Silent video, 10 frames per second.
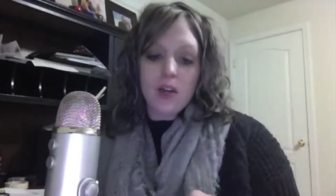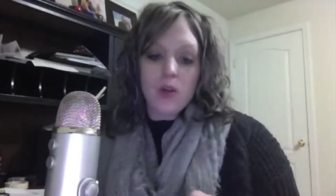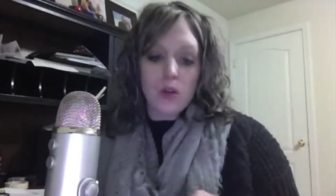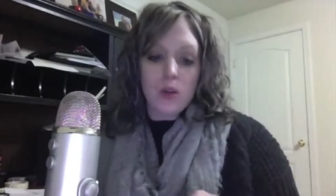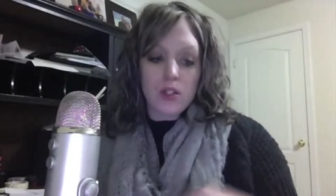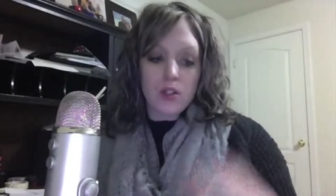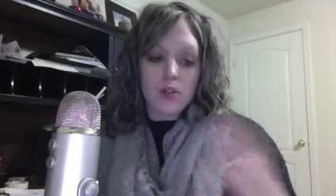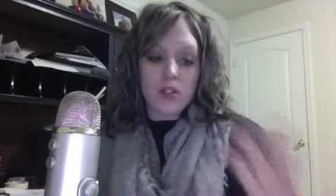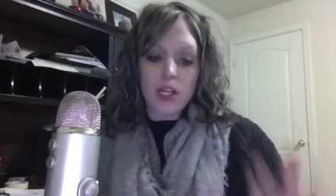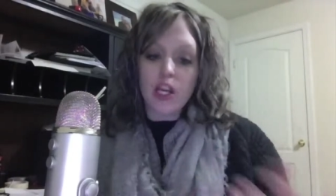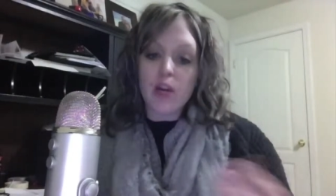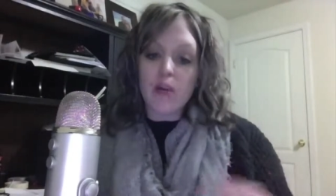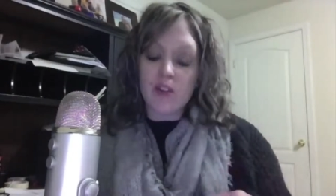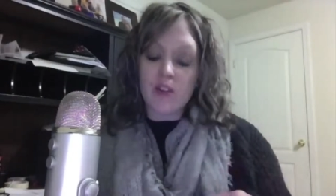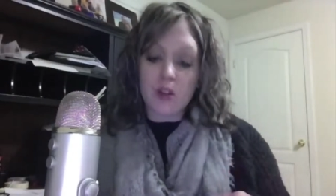in order to secure
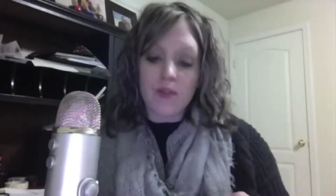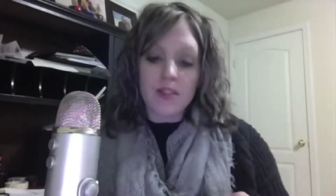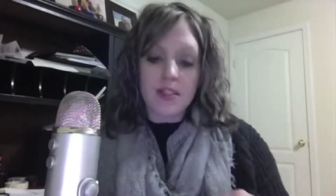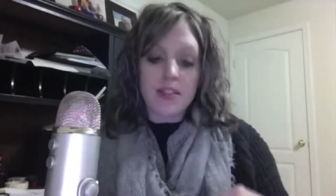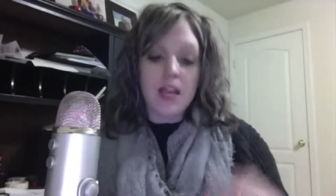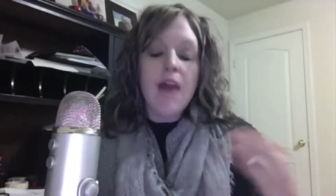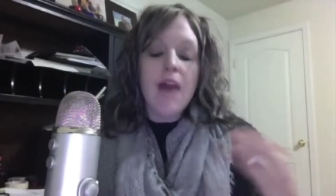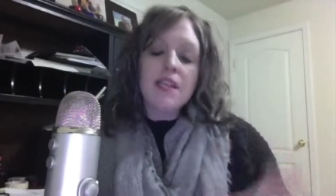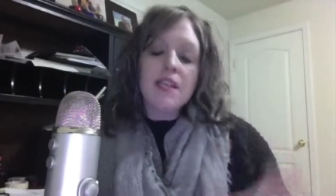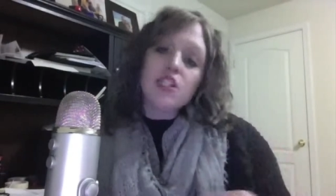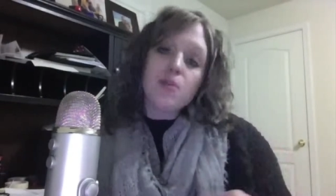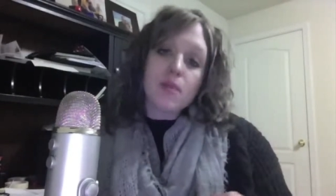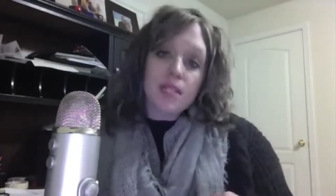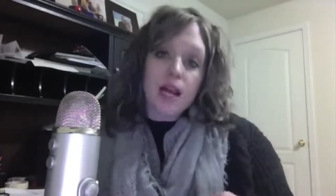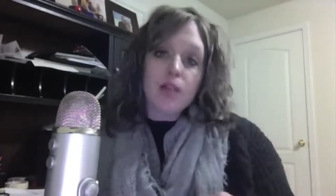me for services. This is to
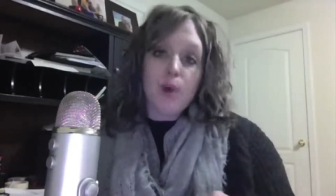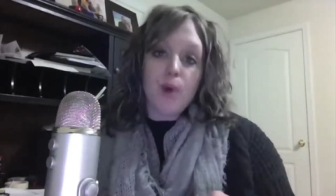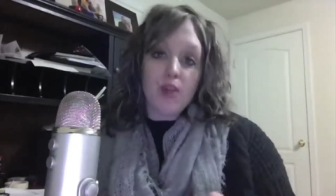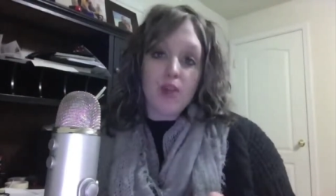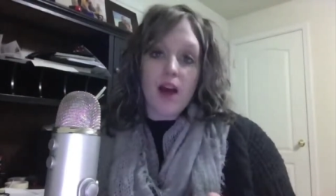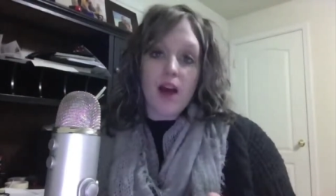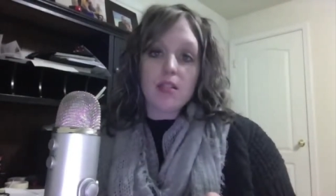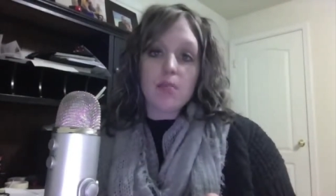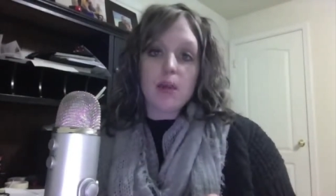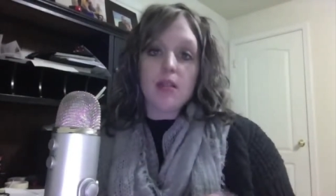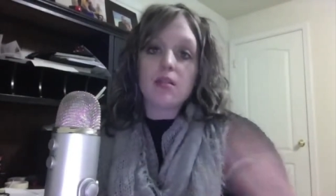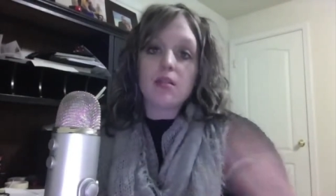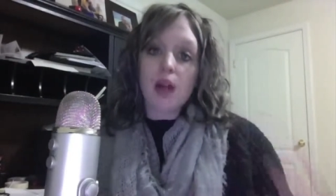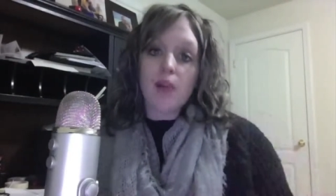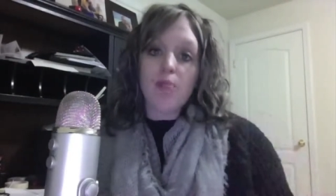protect both of us because it's
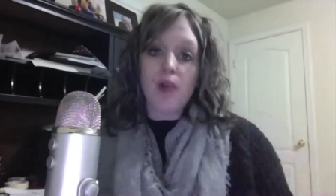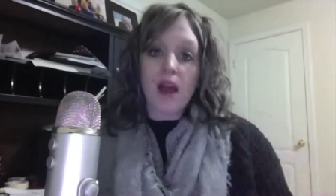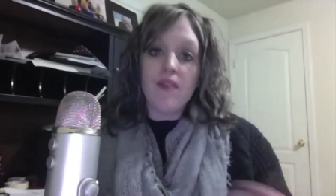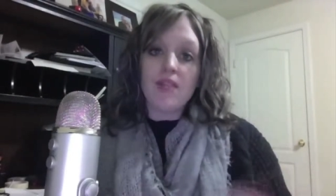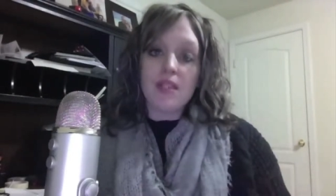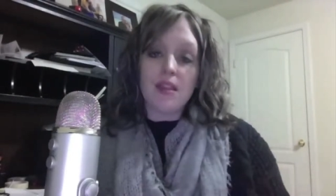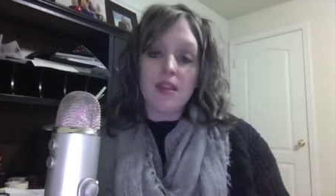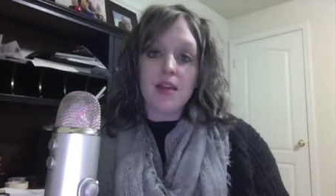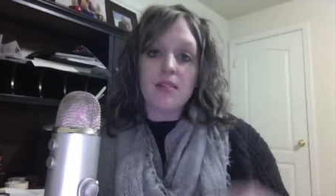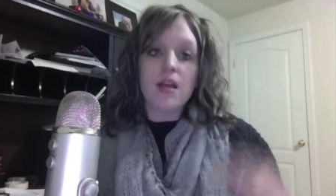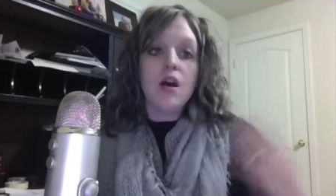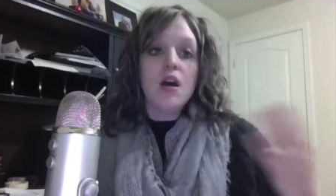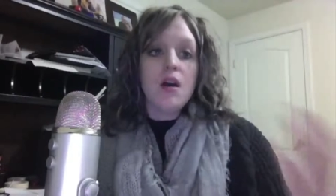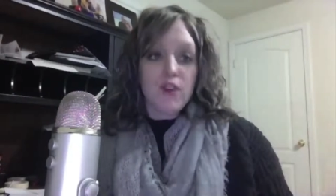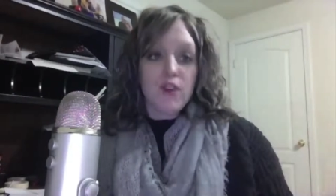going to have privacy things
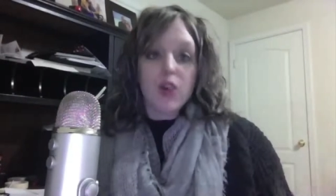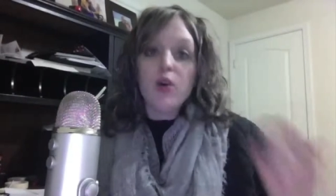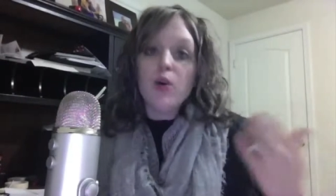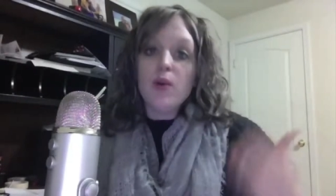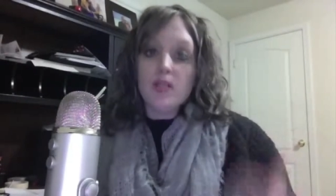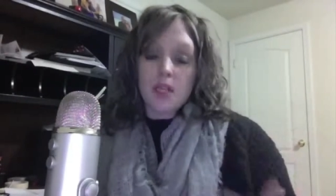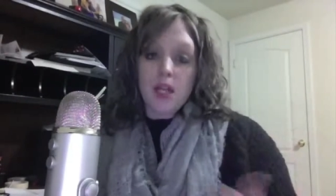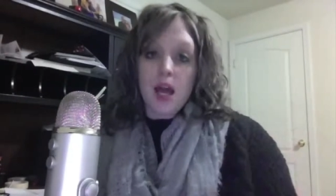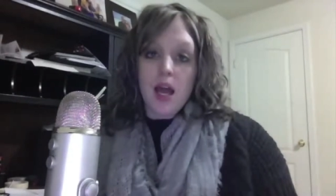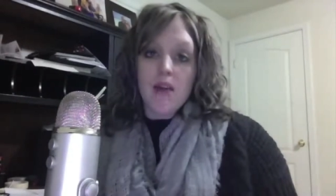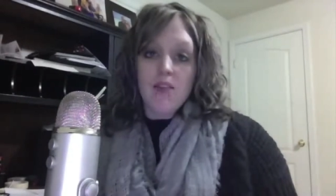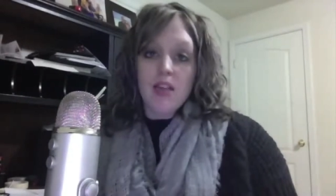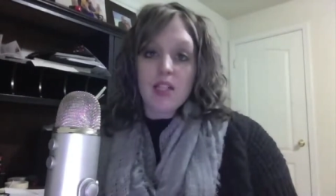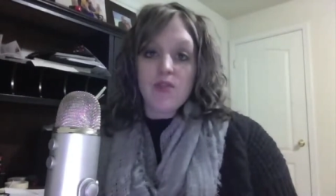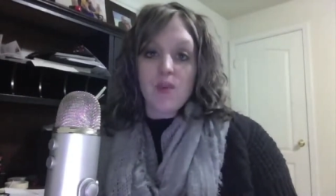for you. It's going to have
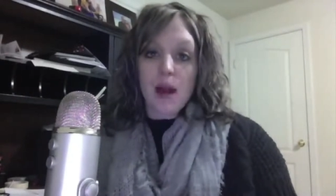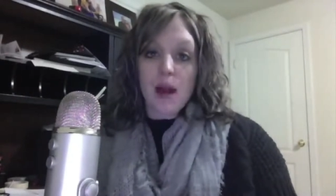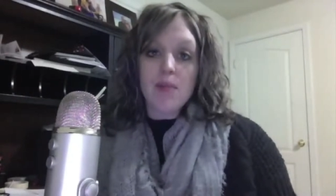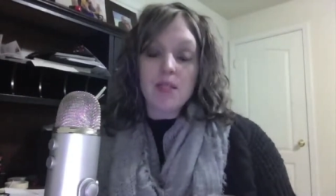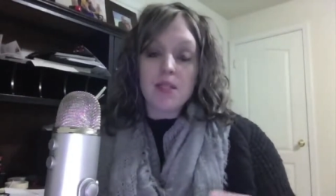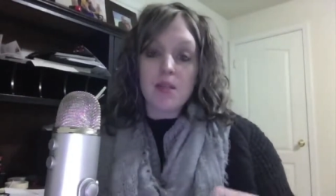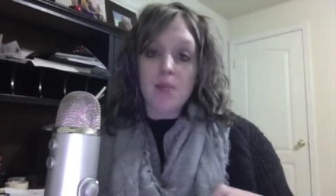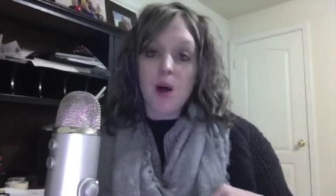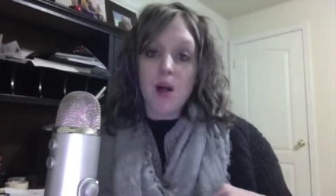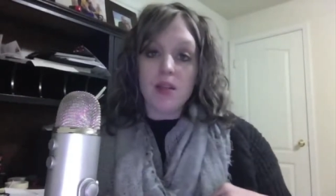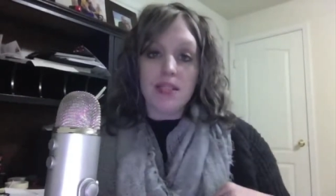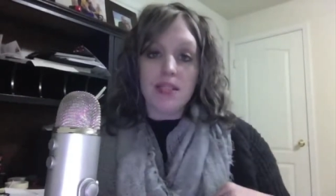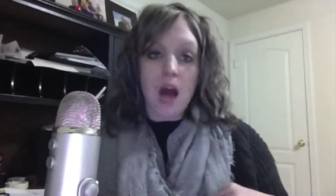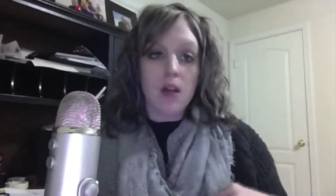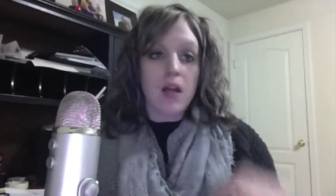things for my business and policies
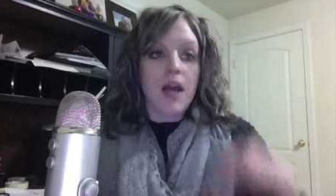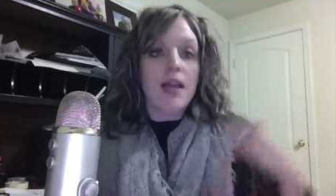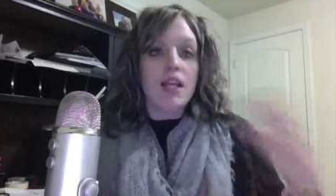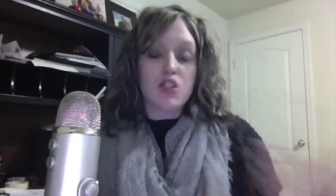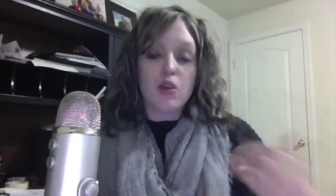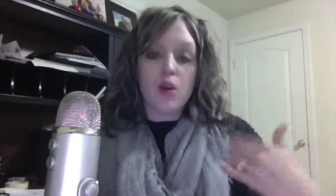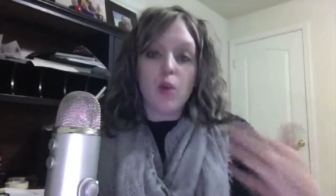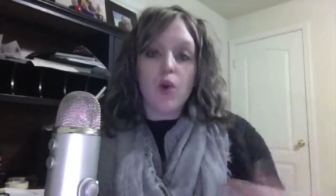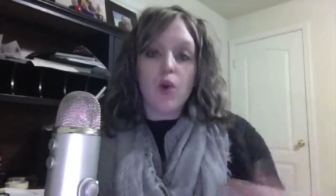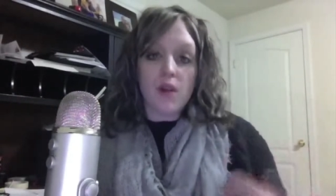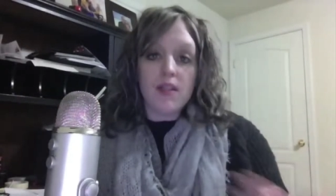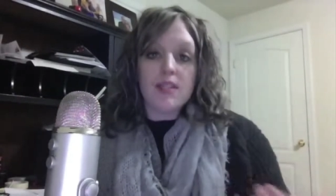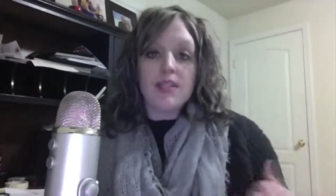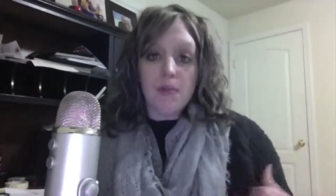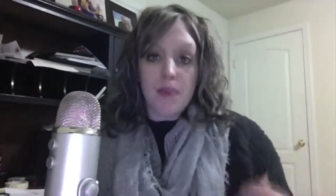outlined, and so that we're on the
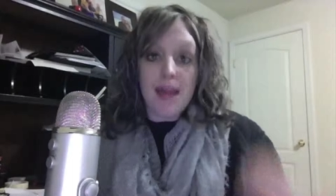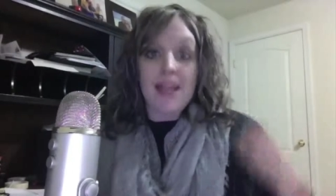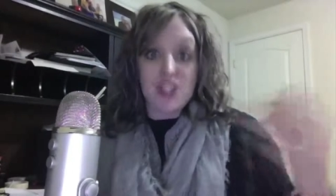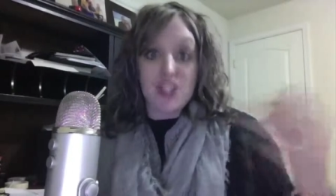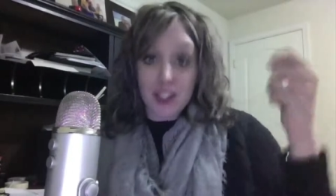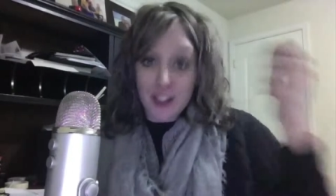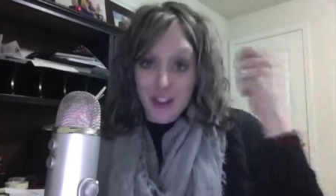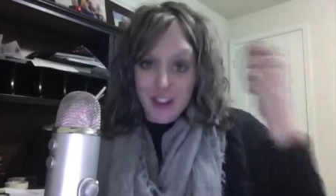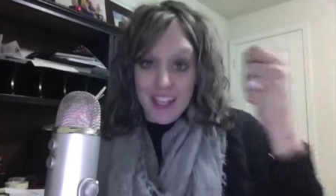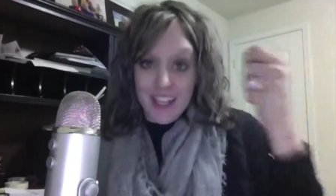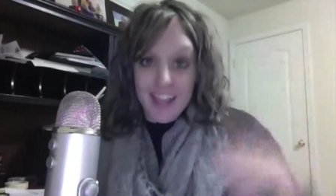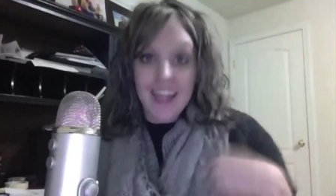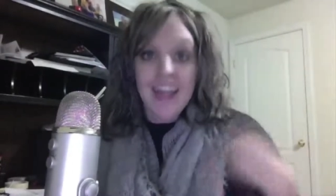same page, literally,